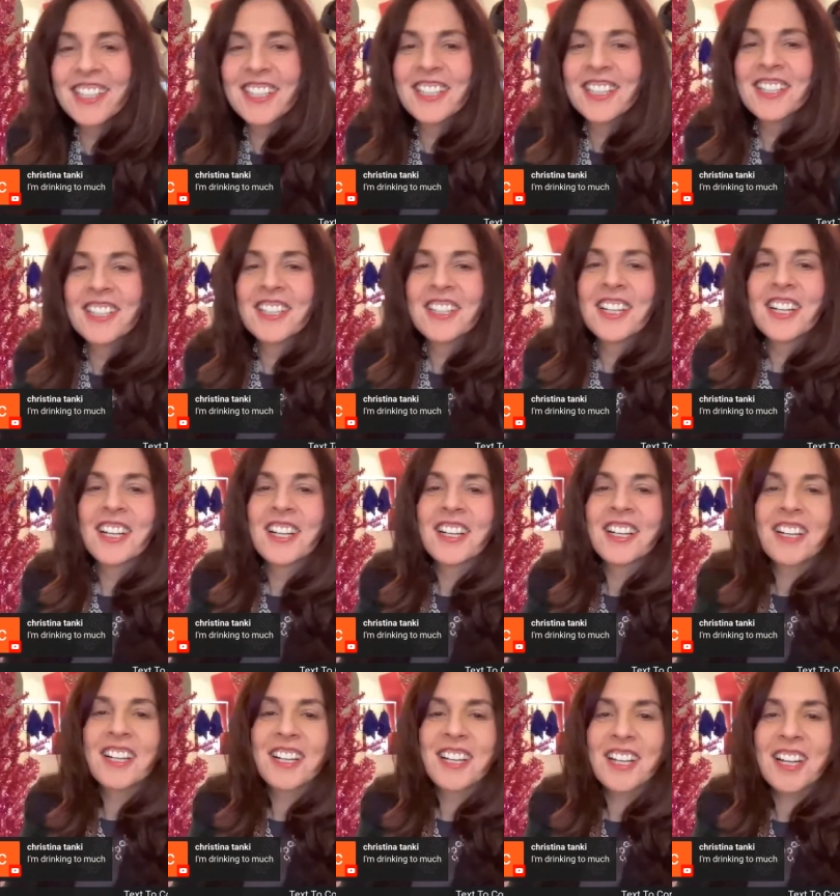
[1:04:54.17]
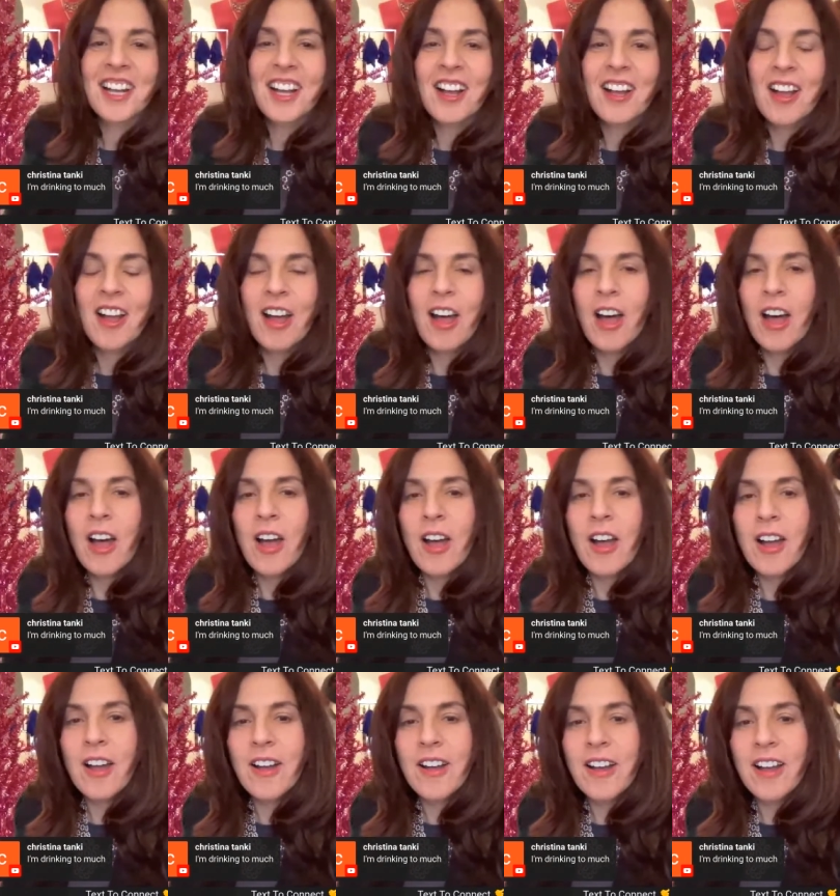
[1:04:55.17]
There's seriously something wrong
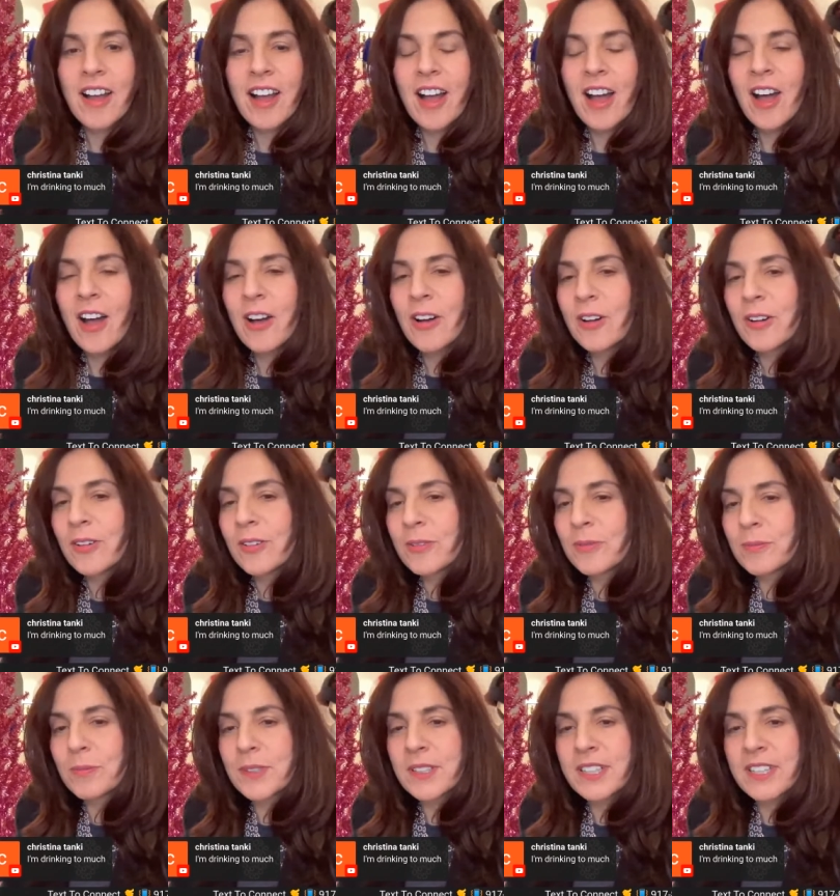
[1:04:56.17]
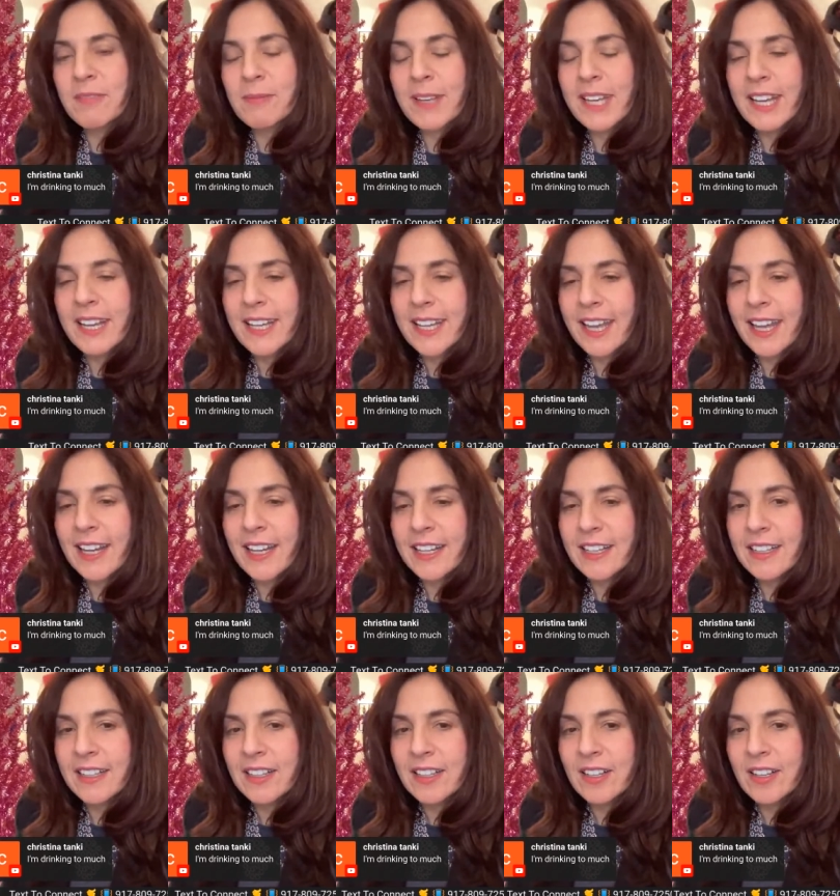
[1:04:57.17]
with me. Oh, is it magnified
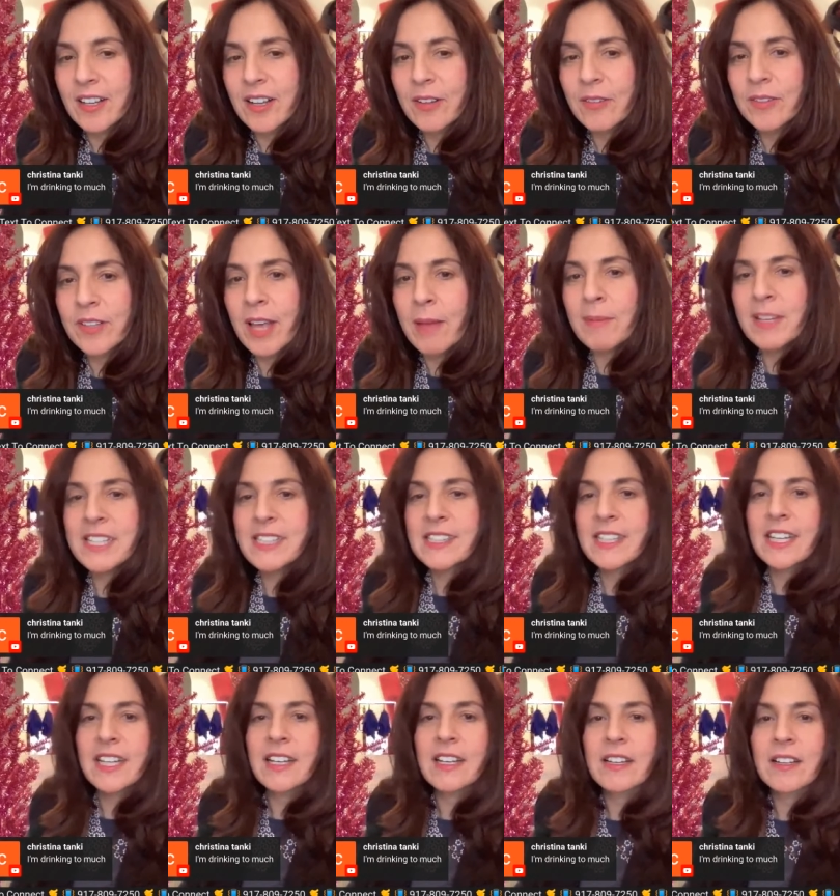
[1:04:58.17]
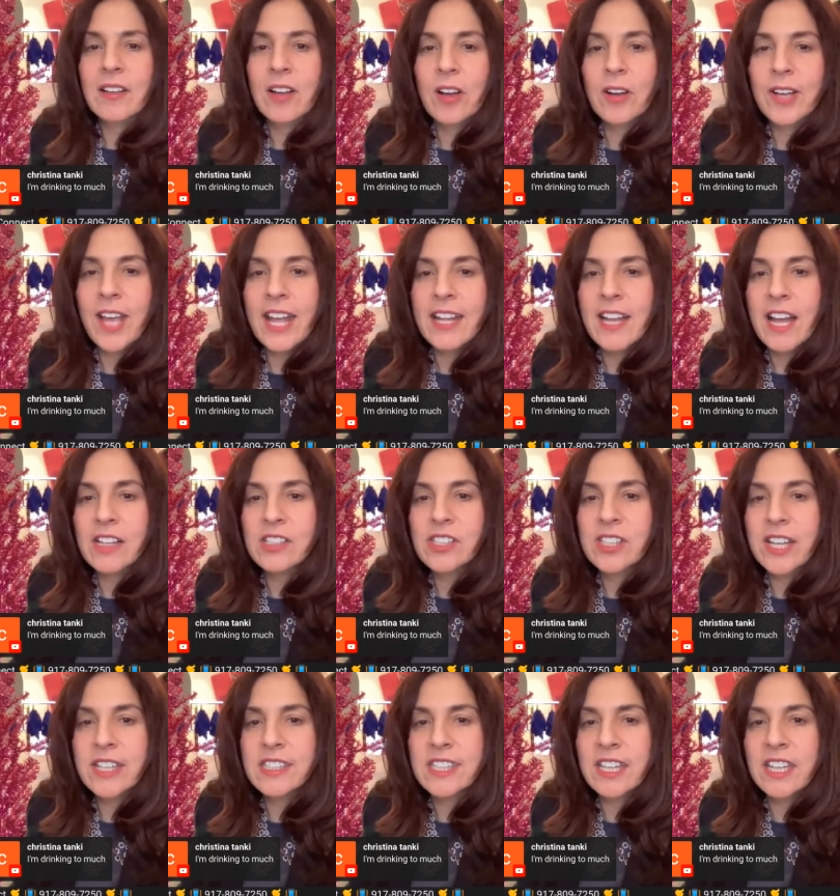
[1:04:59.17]
on? Let me see. Okay, now
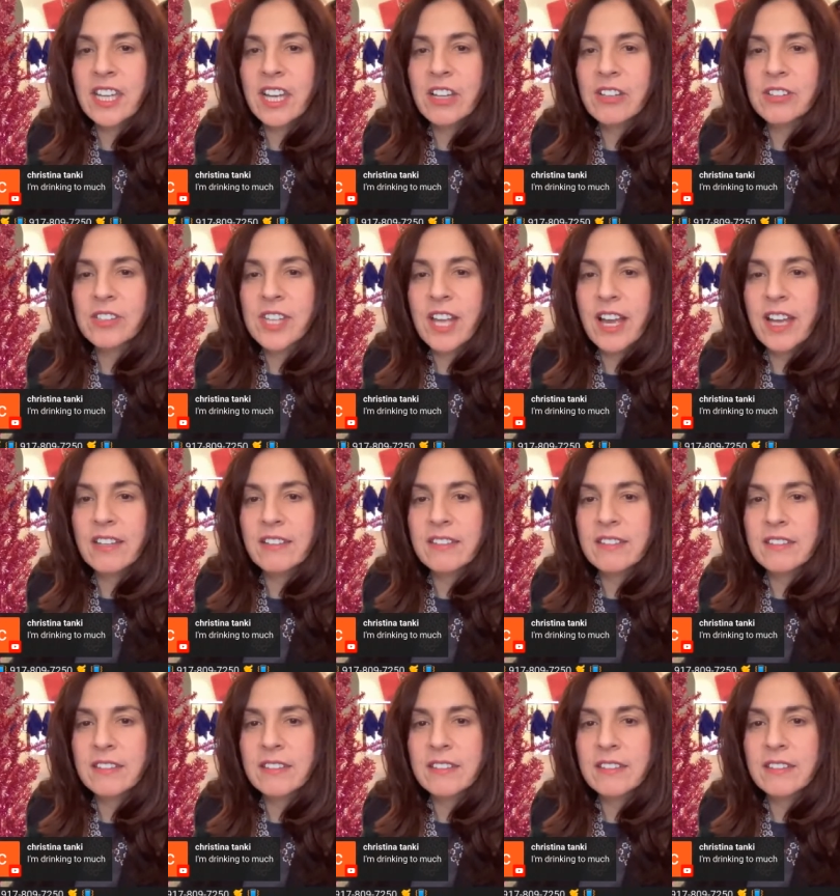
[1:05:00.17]
let's see the other side.